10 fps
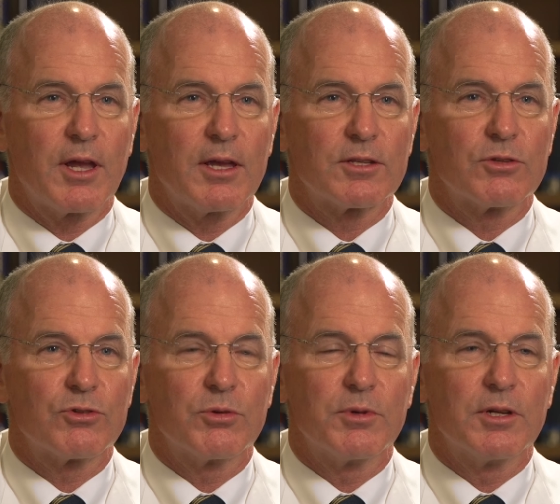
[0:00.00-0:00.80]
has
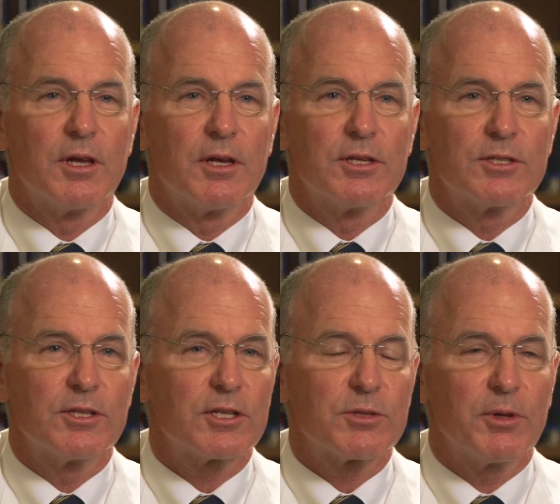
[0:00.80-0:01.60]
contributed
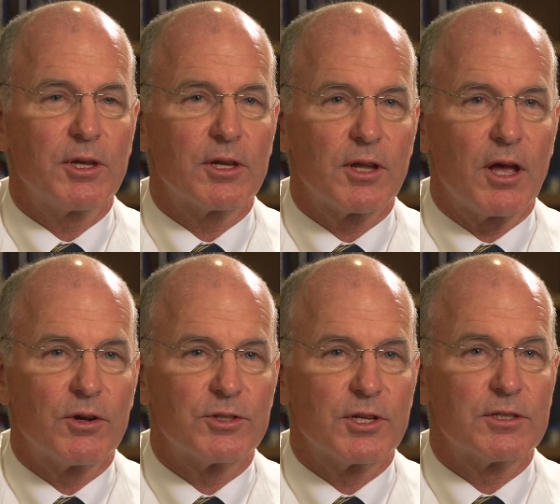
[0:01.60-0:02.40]
$6 million
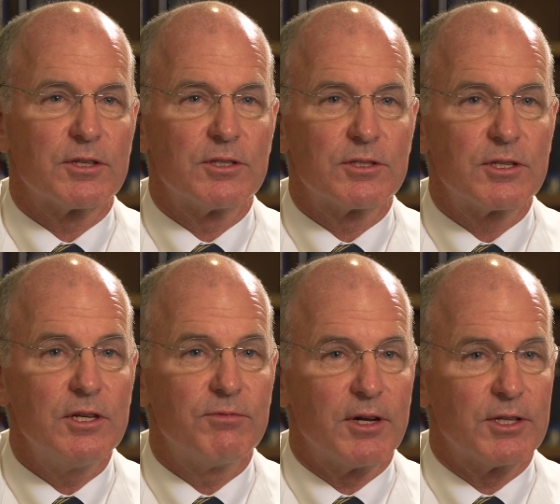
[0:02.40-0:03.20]
as
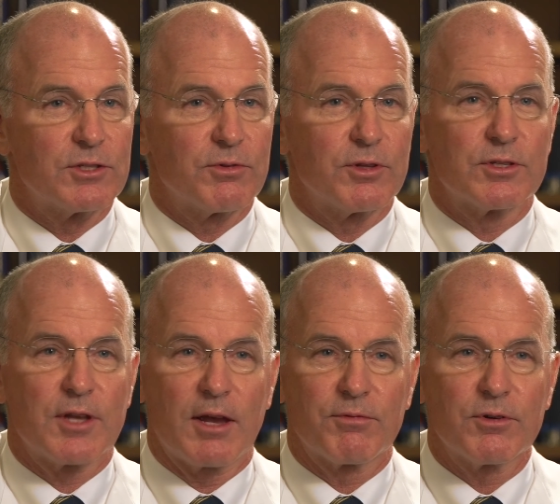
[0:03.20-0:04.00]
seed funds for this
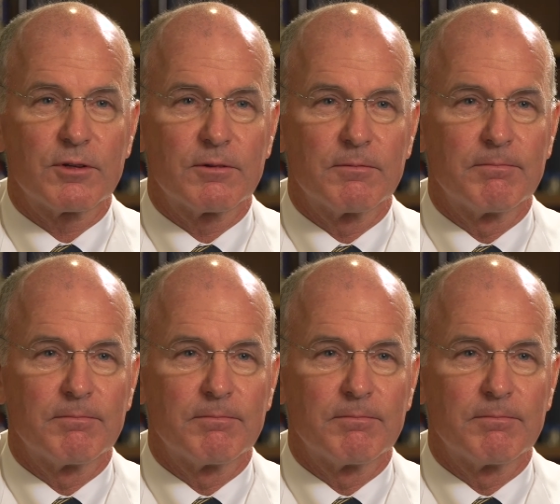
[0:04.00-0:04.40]
effort.